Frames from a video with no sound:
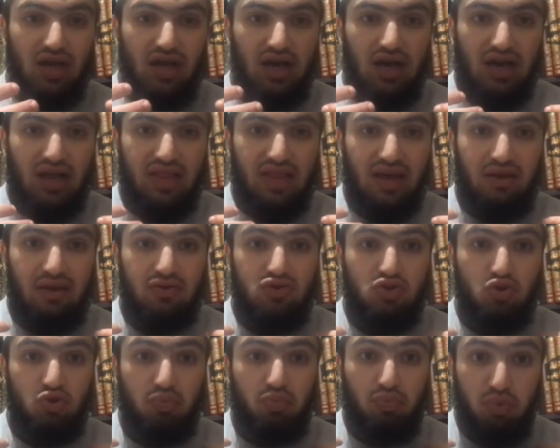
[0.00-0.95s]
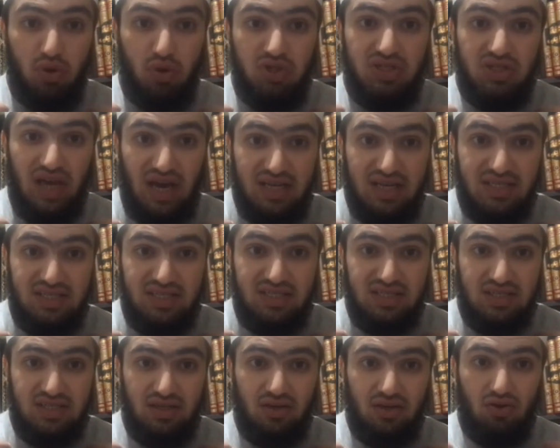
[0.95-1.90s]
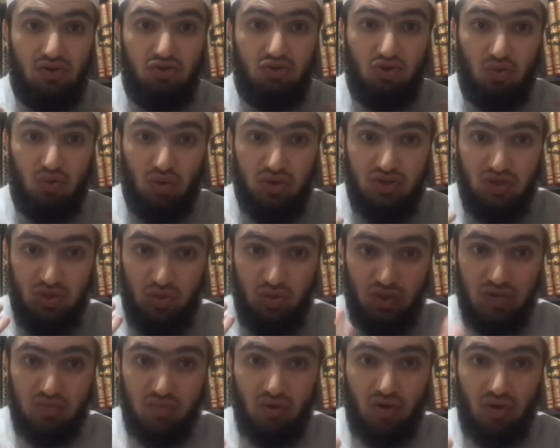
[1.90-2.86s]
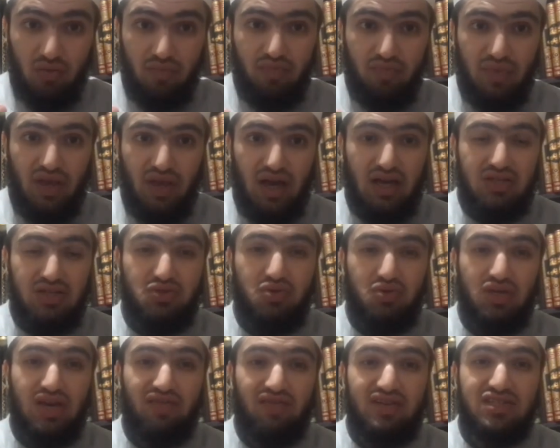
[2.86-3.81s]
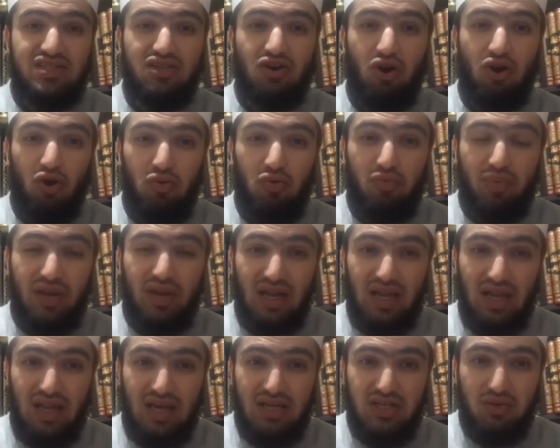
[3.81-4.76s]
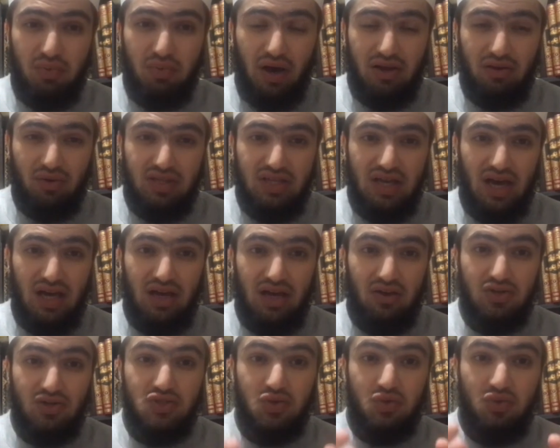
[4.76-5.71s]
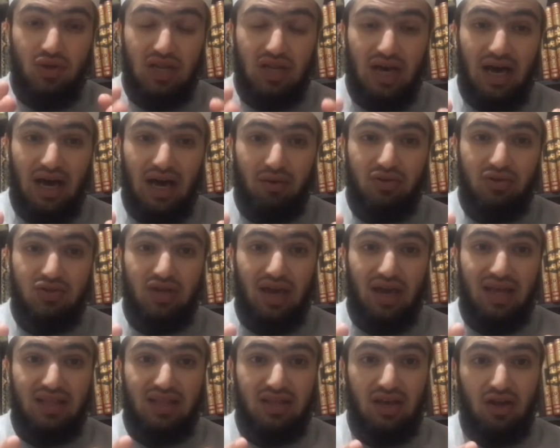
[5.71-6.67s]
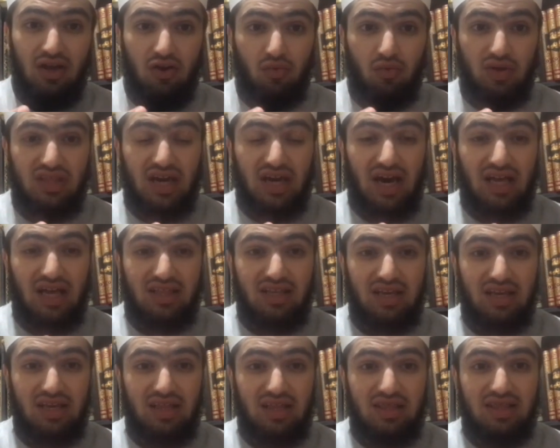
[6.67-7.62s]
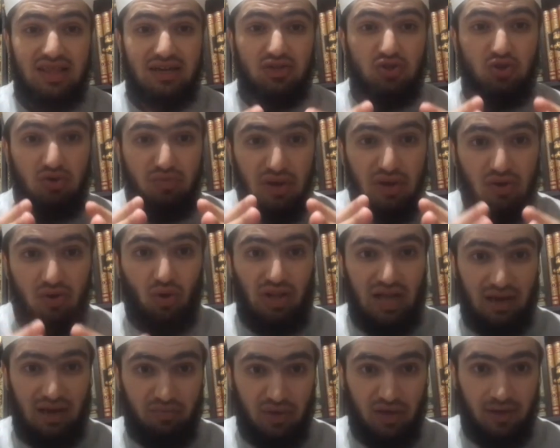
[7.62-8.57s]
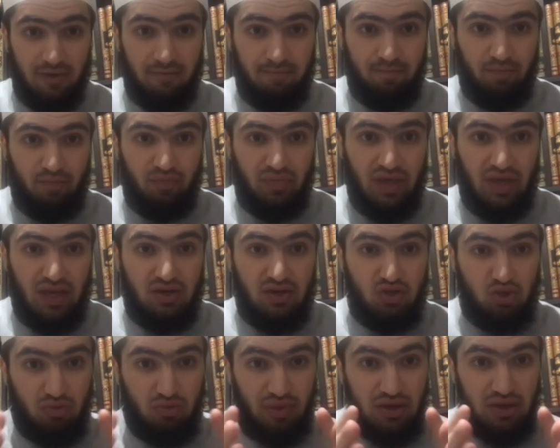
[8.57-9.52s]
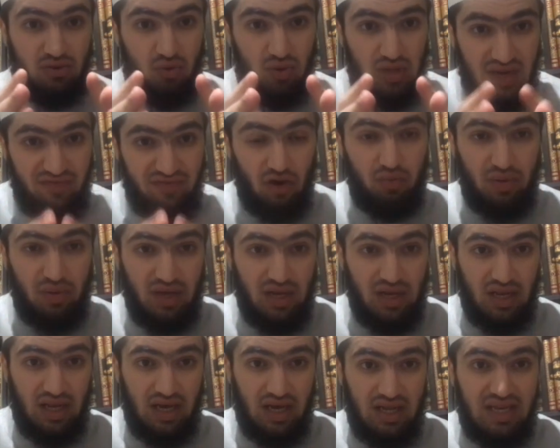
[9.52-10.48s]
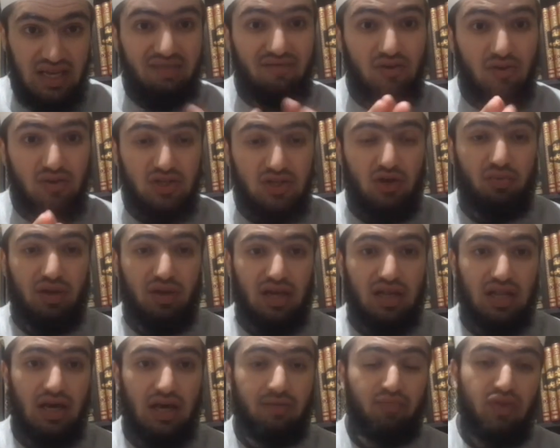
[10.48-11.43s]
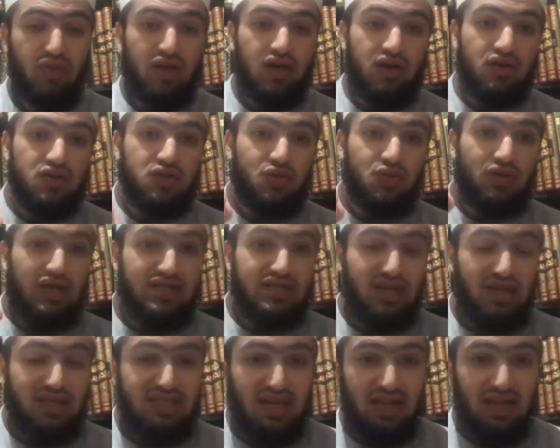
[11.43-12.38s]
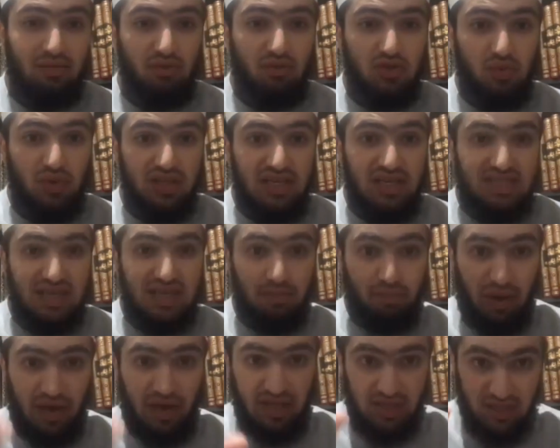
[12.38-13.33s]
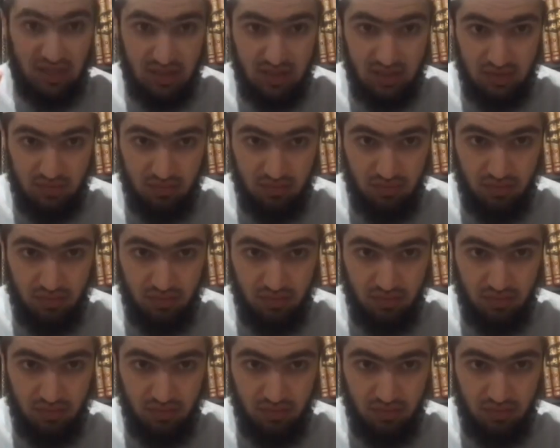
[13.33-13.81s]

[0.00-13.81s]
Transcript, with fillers: uh, that should push us towards doing more and should give us the hope in Allah subhanahu wa ta'ala. Rasulullah, I want to end with a hadith that should make you all happy, should make you all have hope in Allah. Never lose hope in Allah. Rasulullah was with his companions